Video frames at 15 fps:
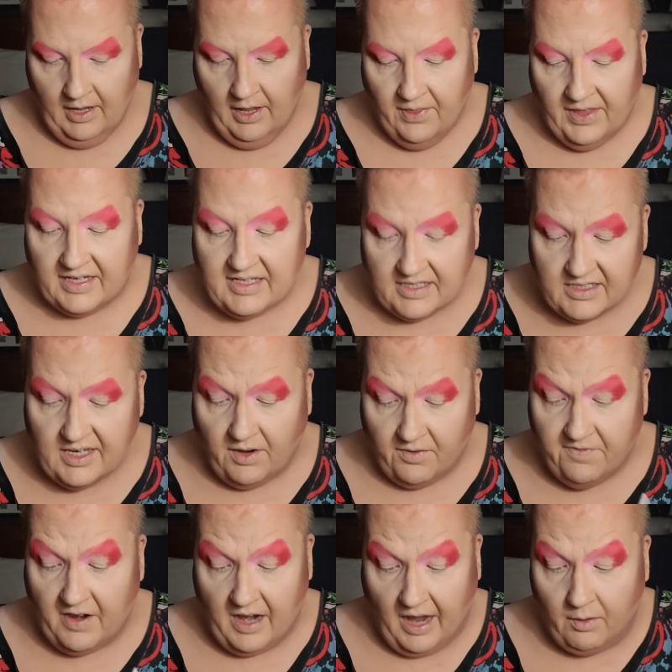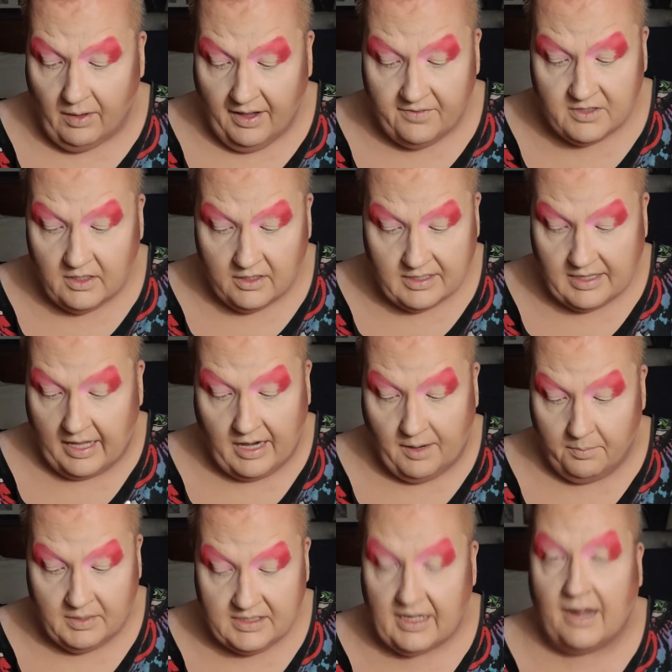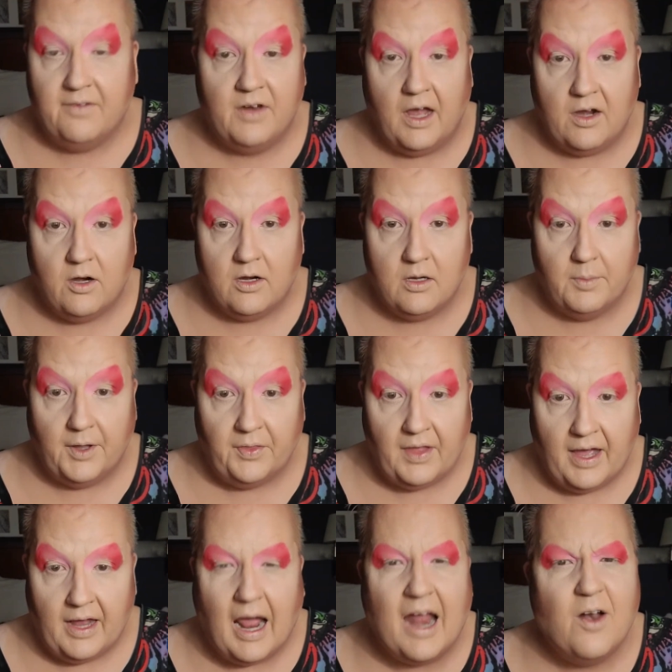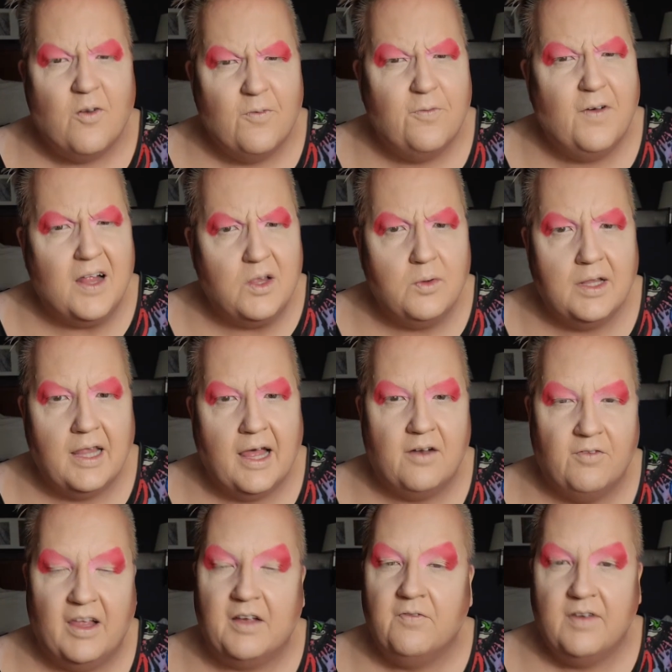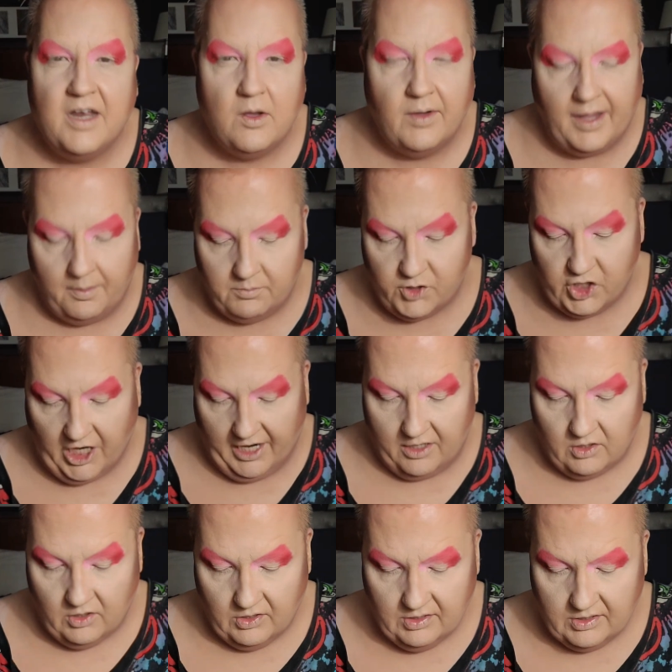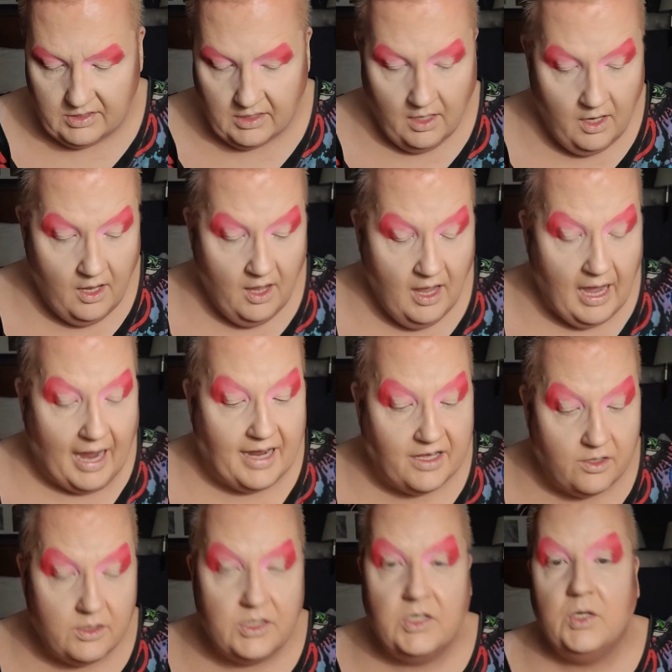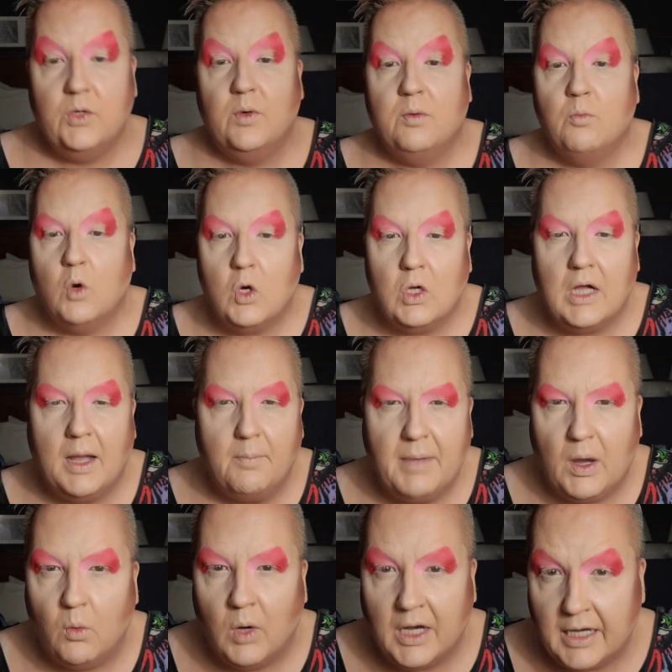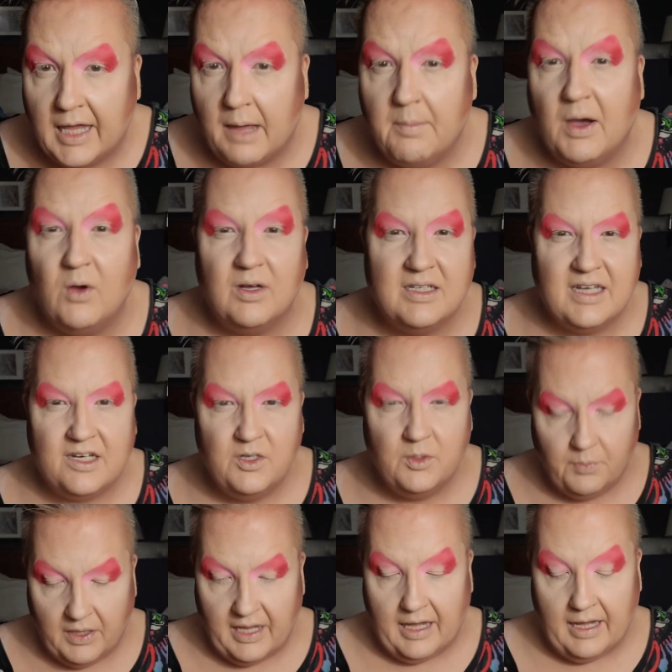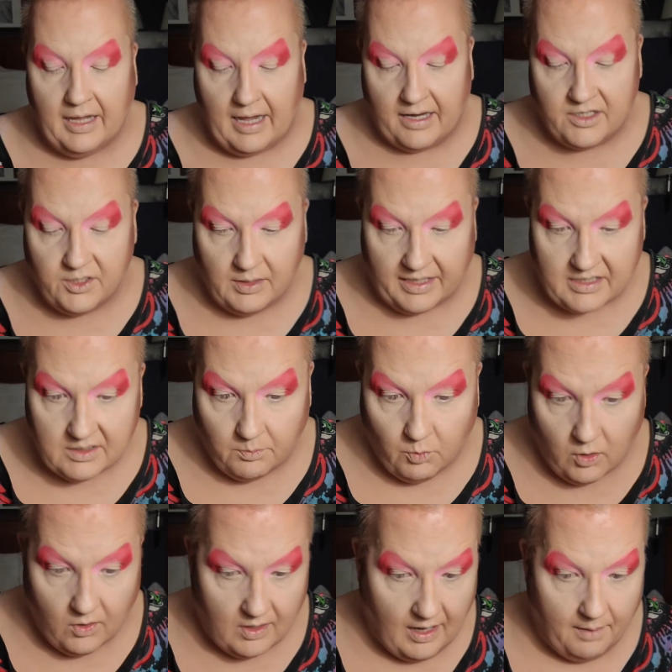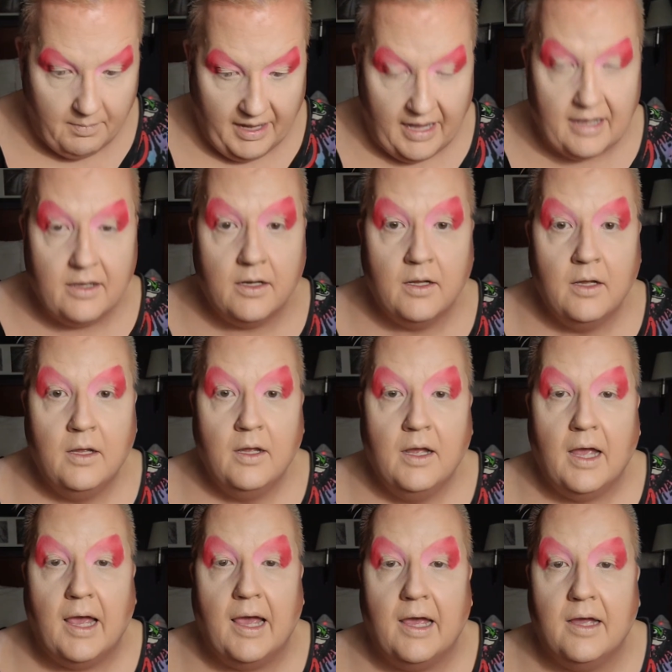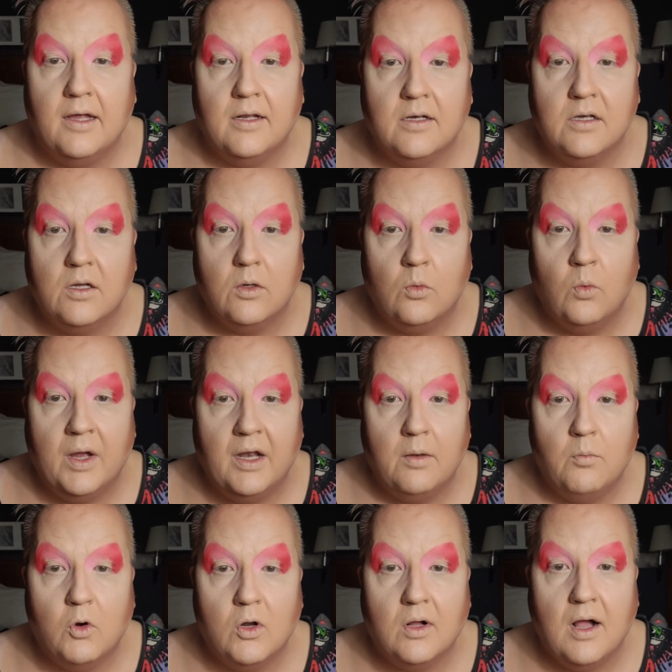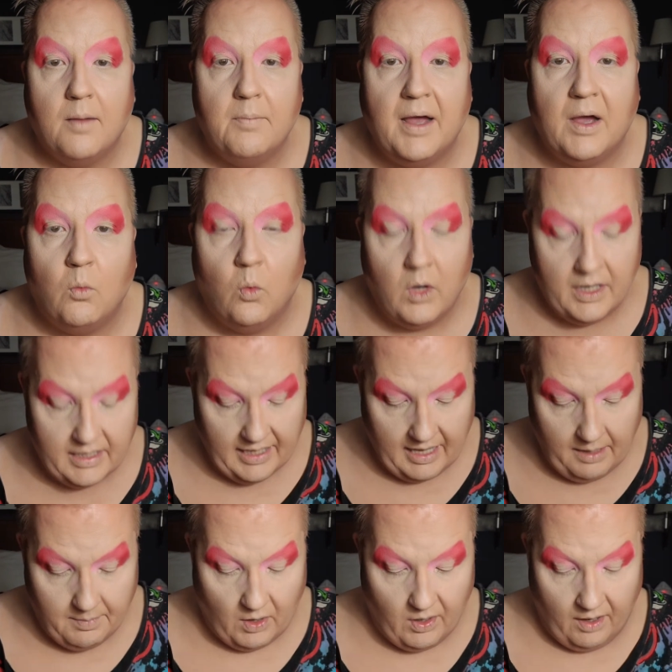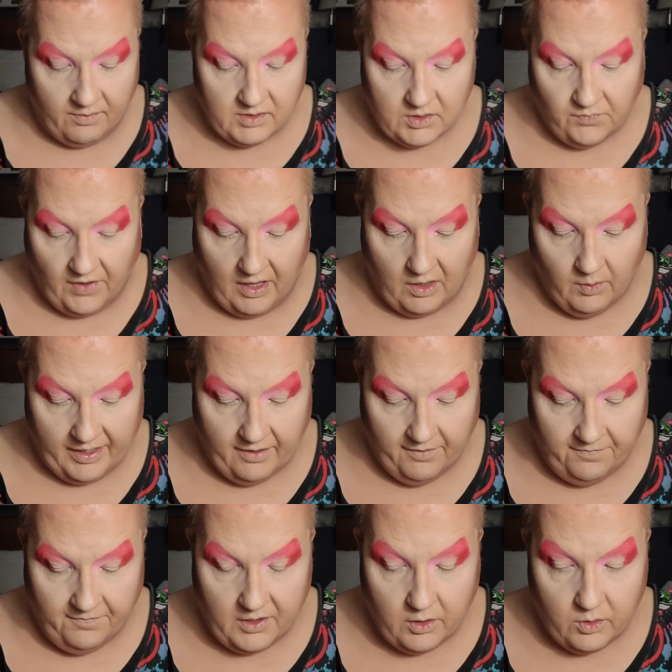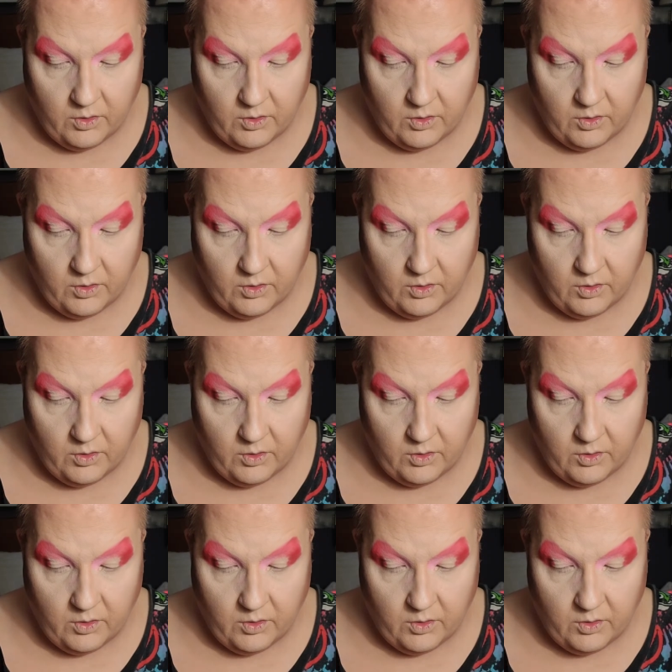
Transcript: That does sound fun. I will have to look that up because I have not heard about that. I don't follow a lot of like video game channels. I used to when Mortal Kombat 1 came out because I do like some Mortal Kombat. And when Mortal Kombat 1 came out, I was following a few